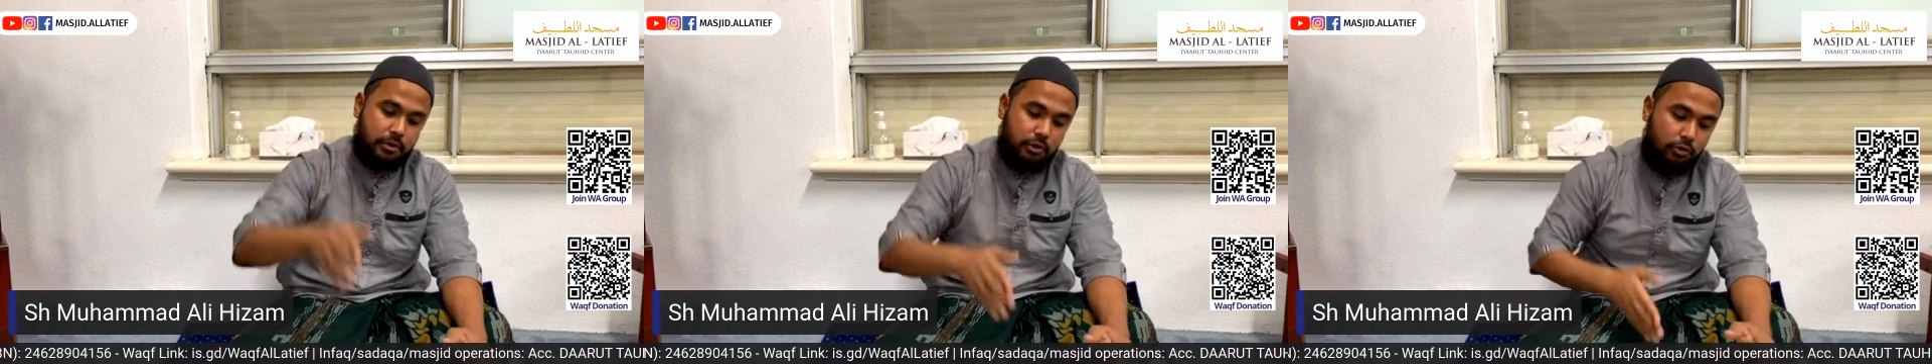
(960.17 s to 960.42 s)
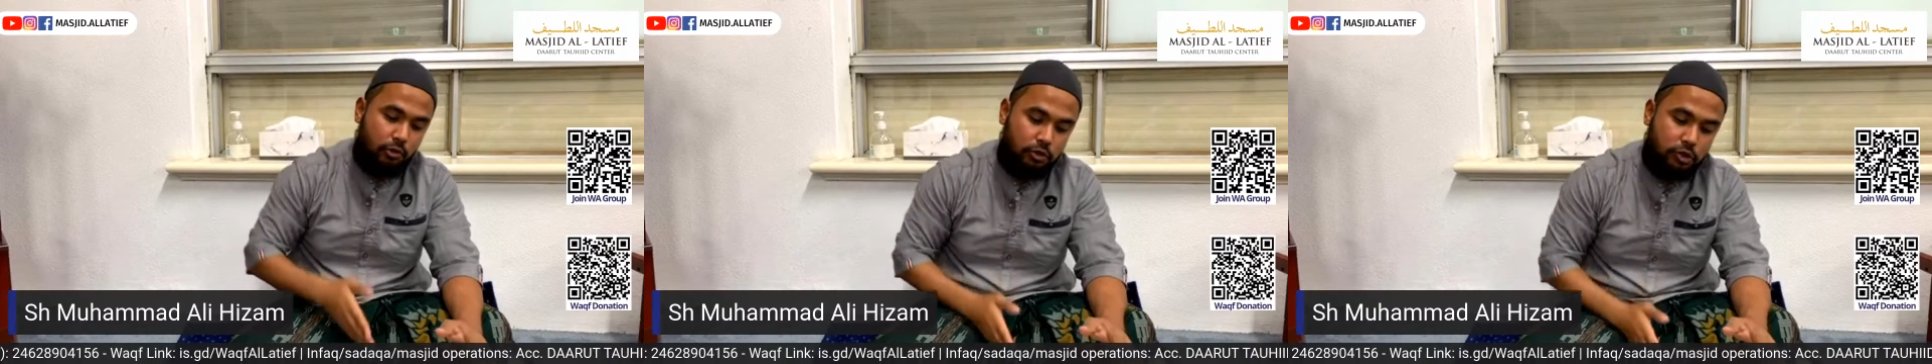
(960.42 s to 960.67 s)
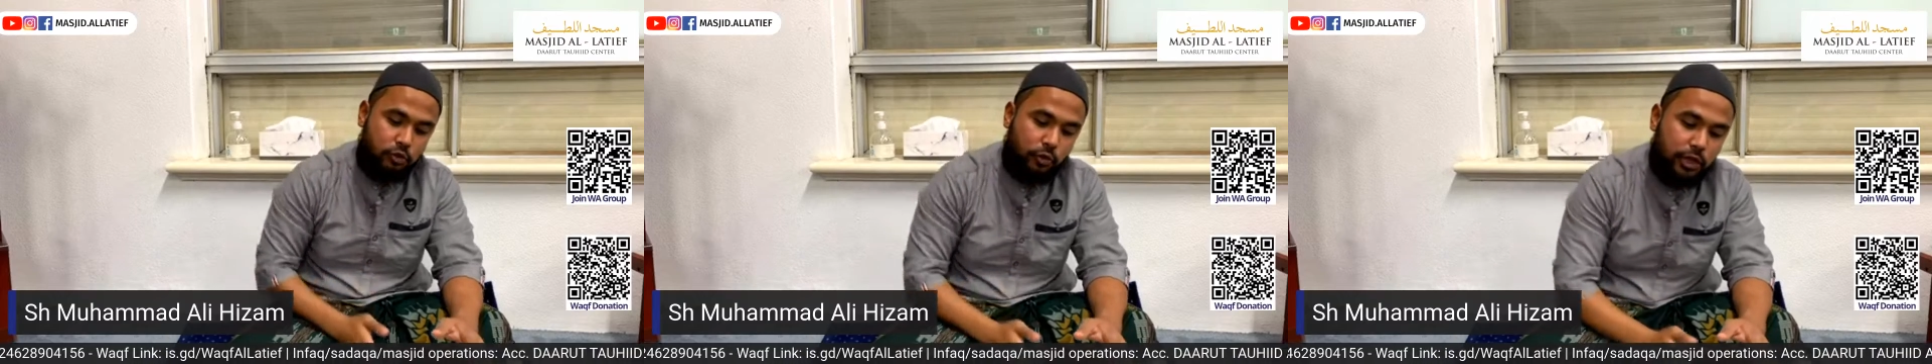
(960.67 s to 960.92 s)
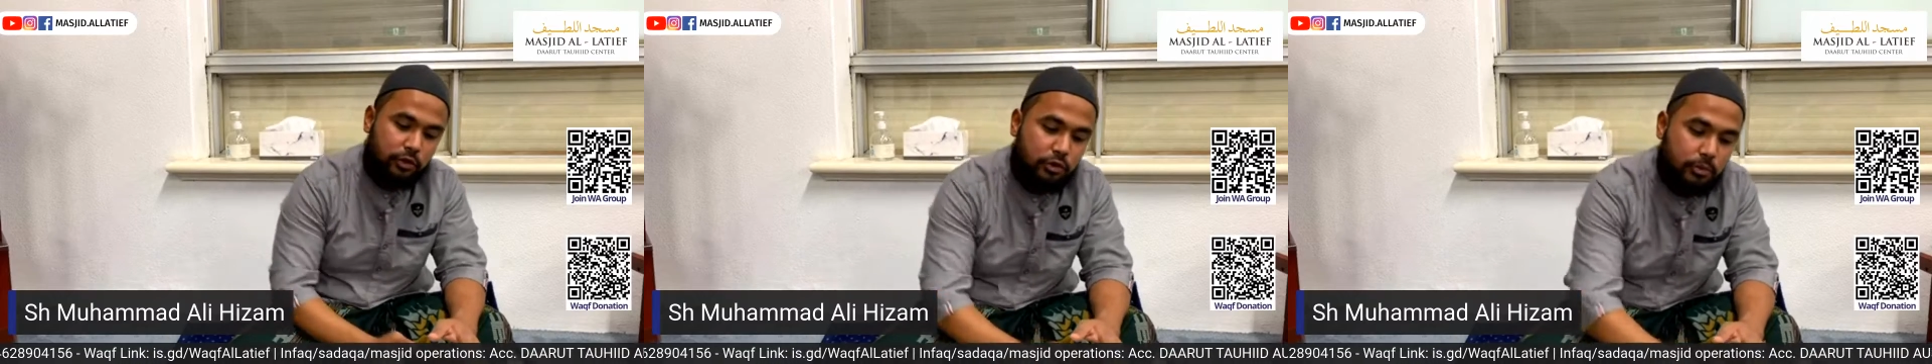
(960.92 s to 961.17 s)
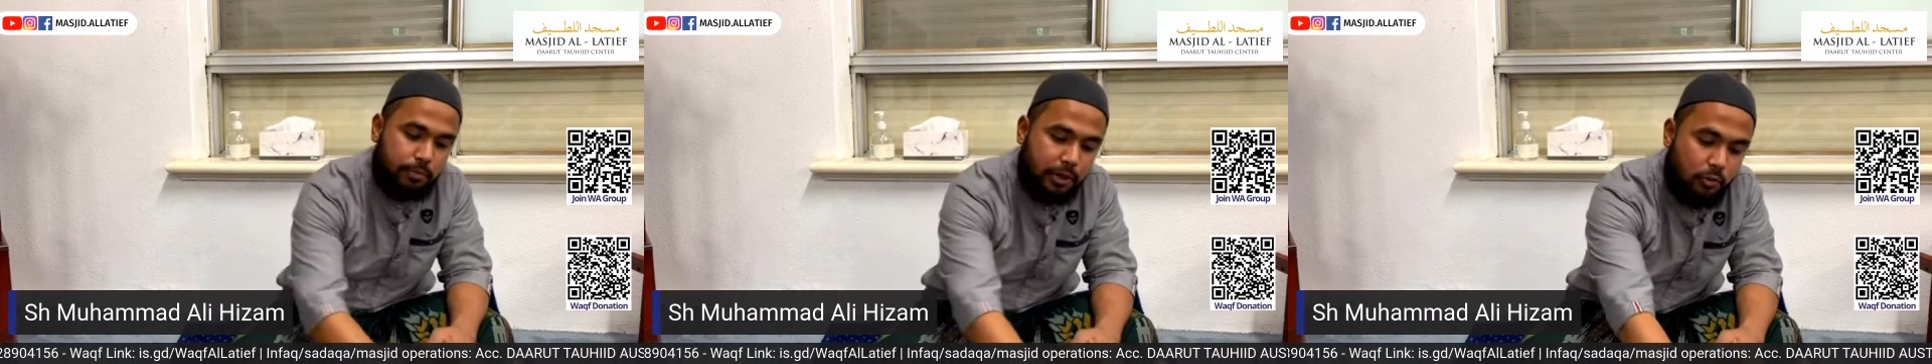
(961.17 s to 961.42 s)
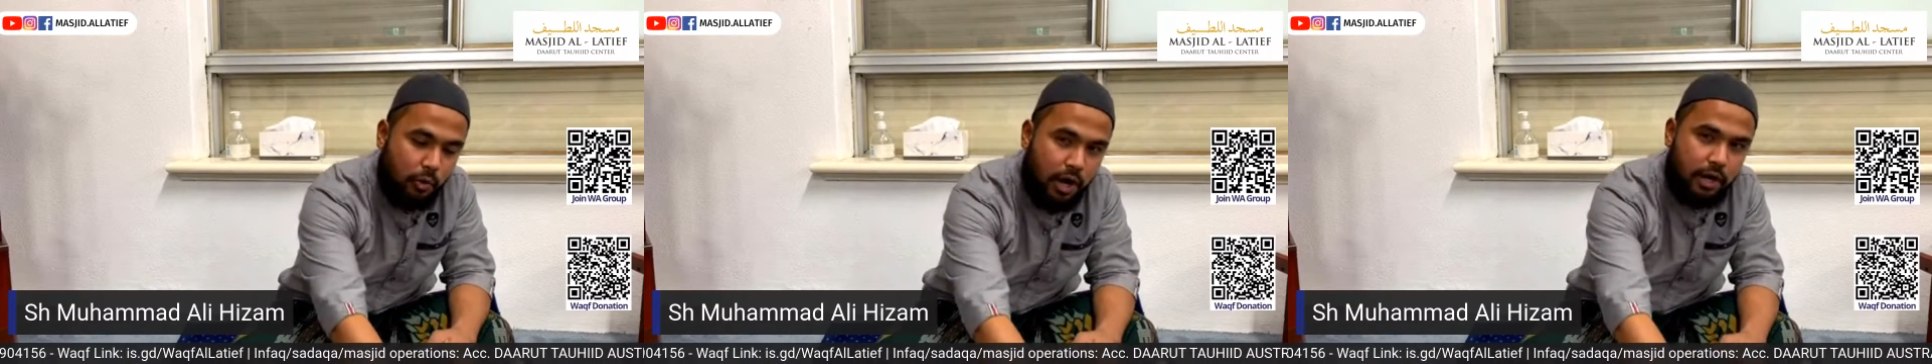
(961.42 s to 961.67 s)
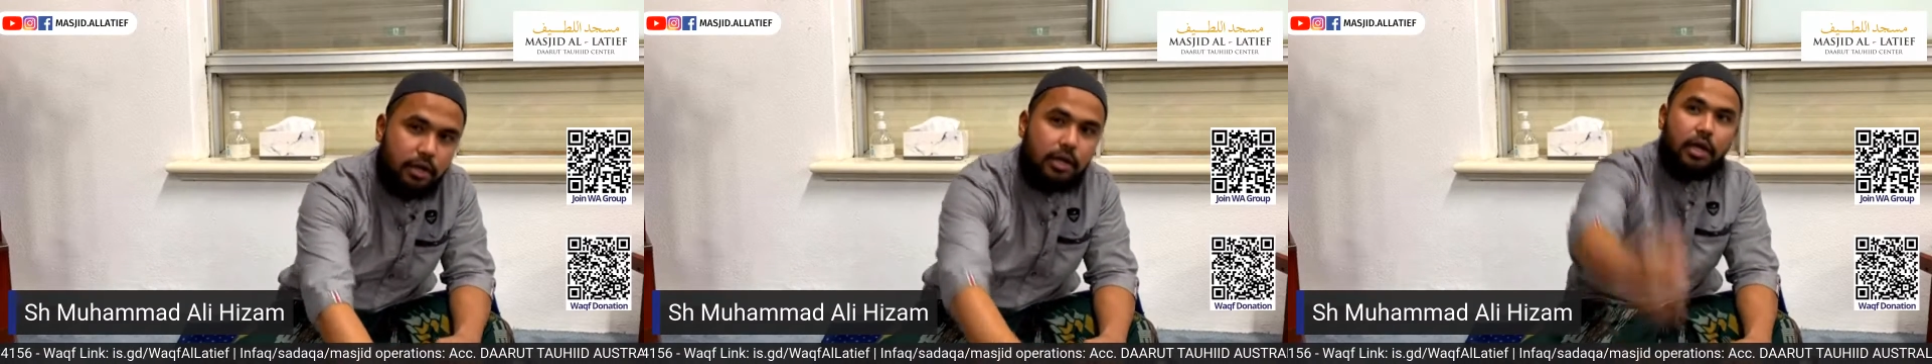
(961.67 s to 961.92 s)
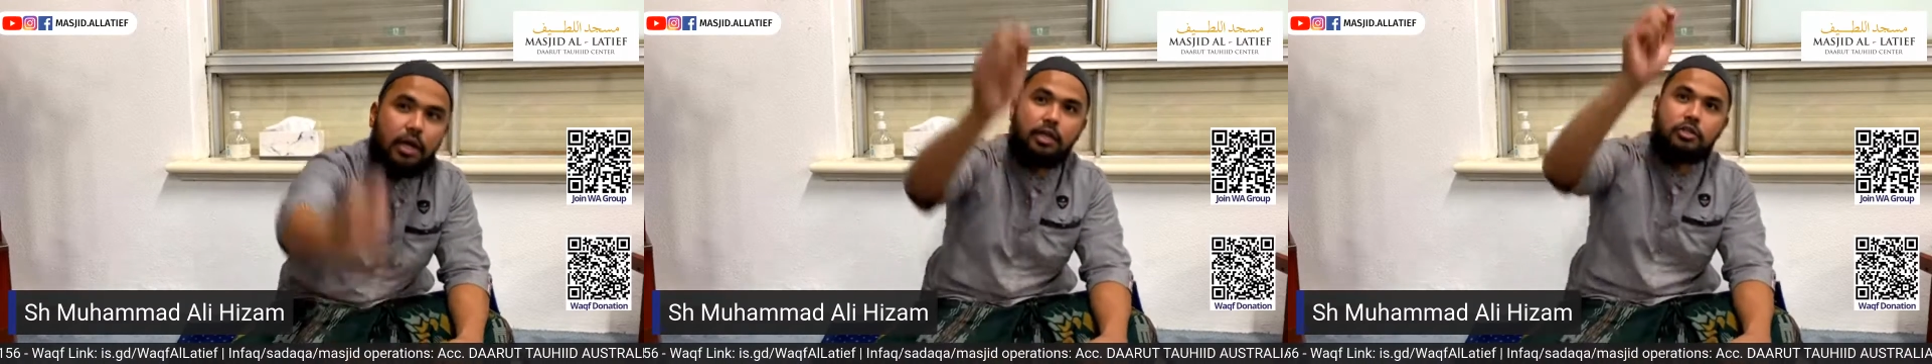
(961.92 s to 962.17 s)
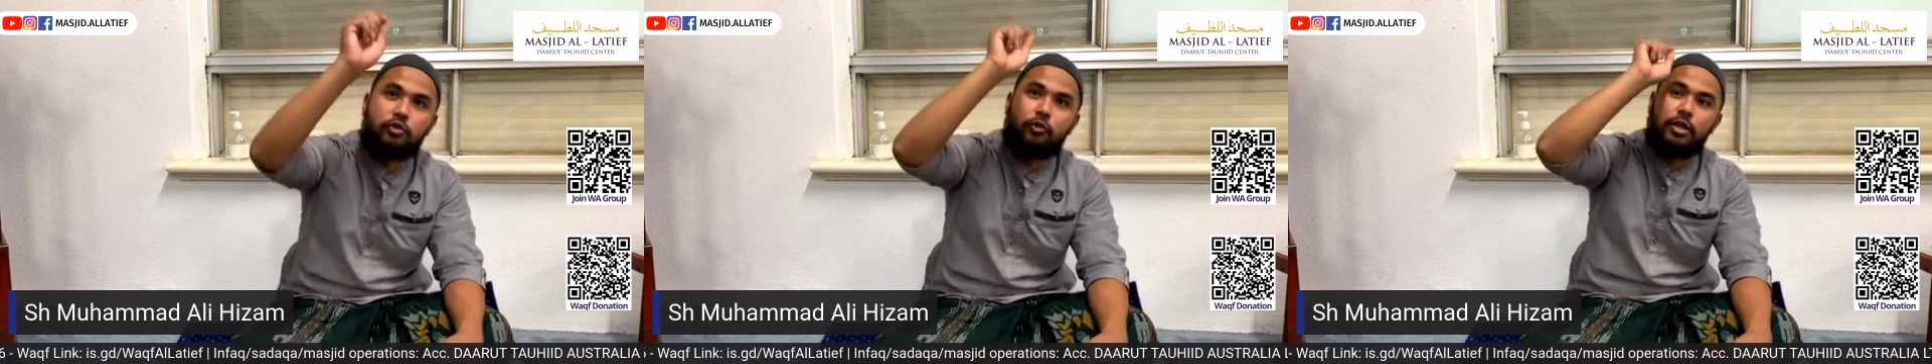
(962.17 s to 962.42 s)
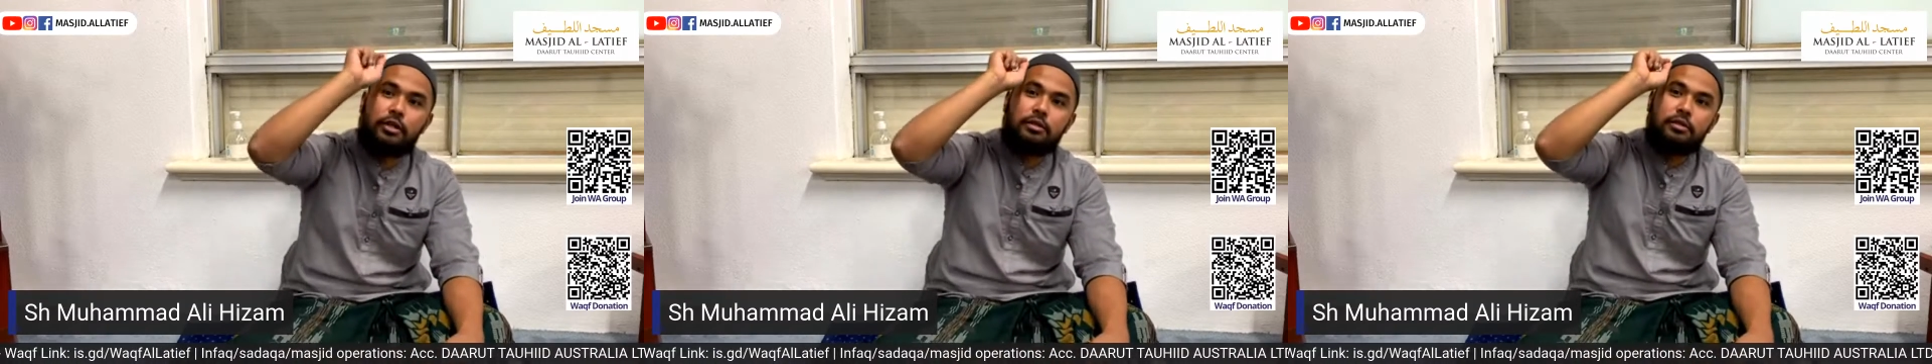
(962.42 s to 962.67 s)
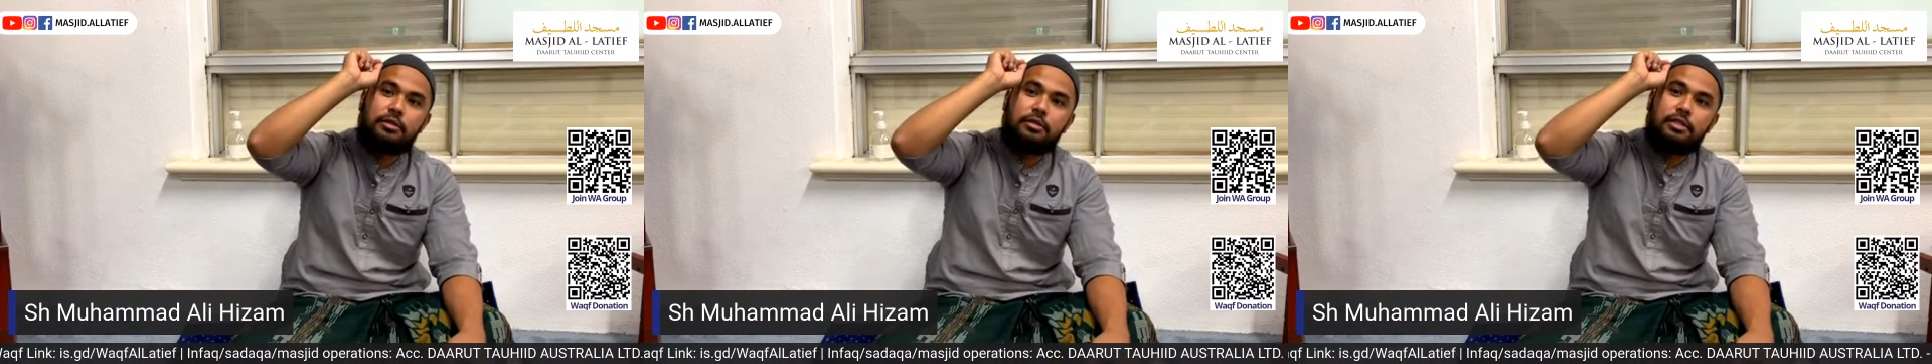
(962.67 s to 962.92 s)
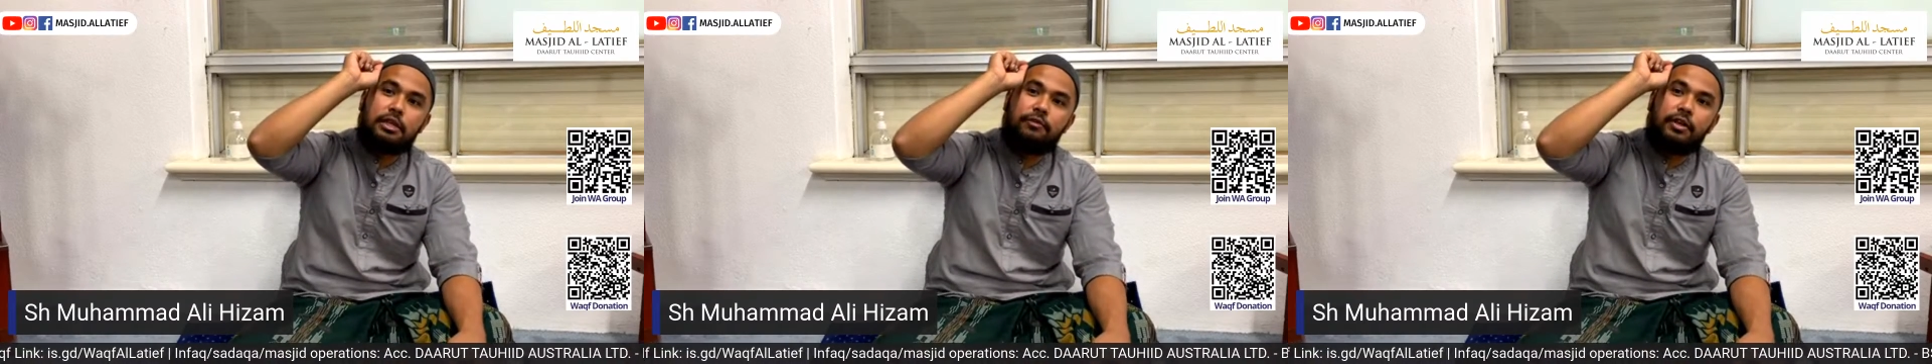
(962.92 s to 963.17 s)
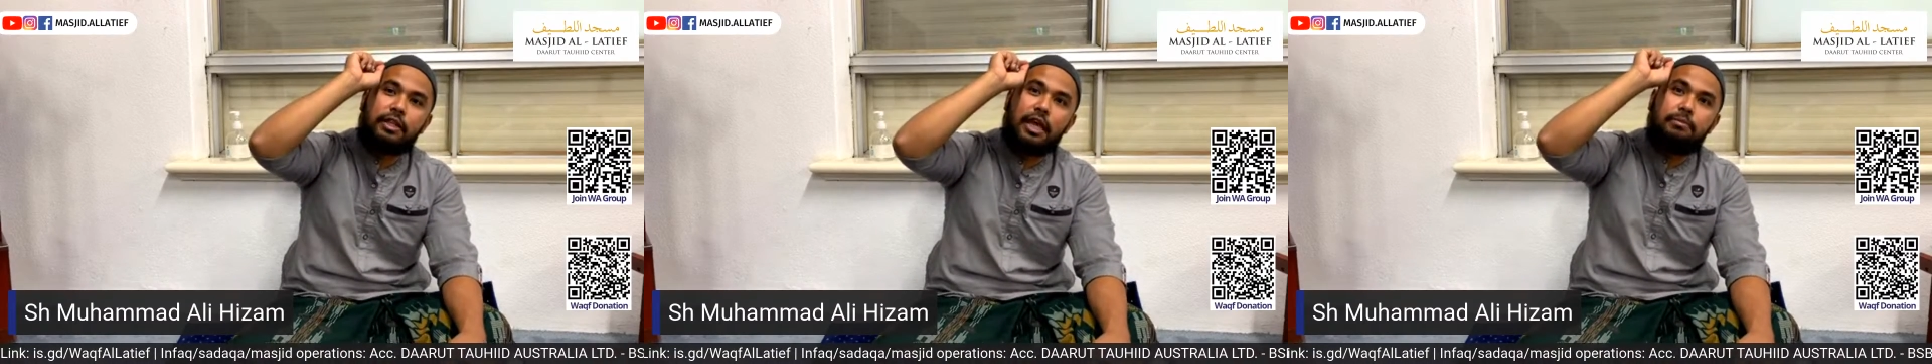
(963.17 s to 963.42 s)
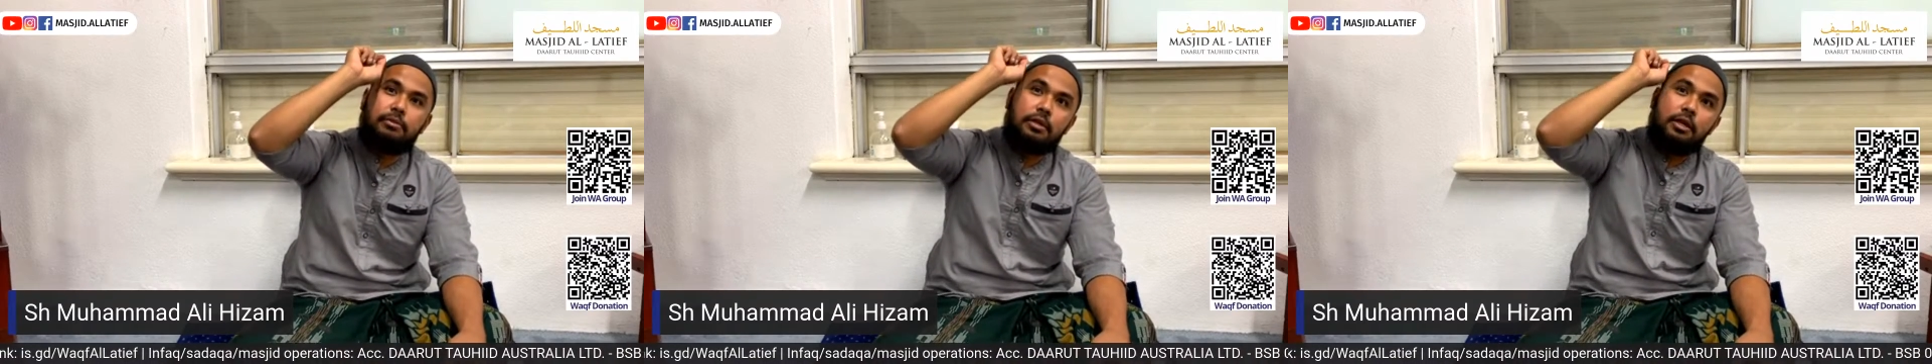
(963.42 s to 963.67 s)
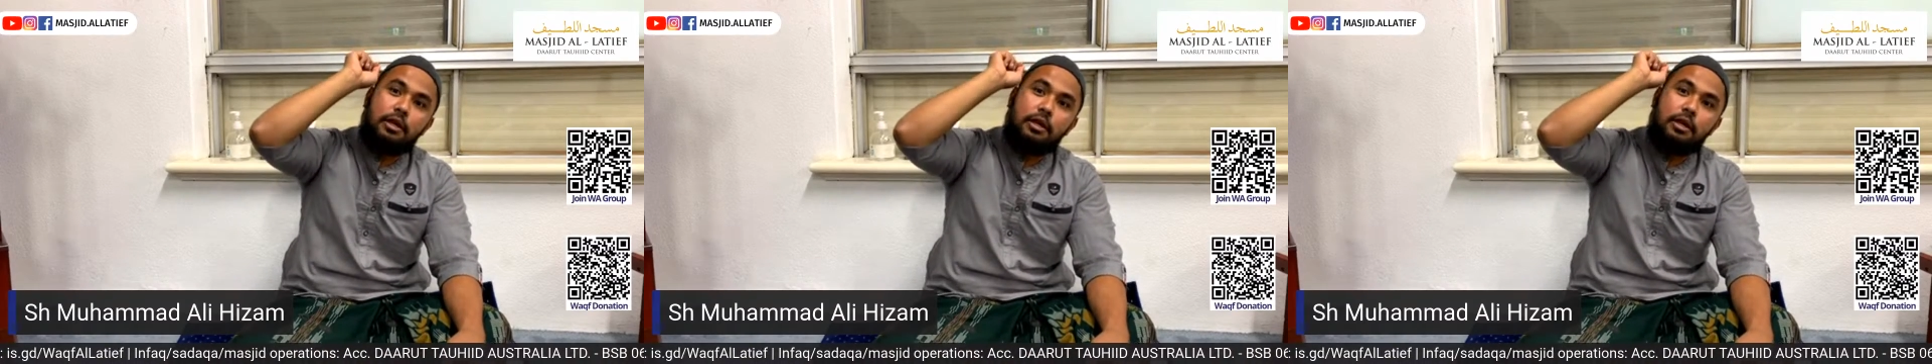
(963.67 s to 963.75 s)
You go straight to the big one and throwing 7 times.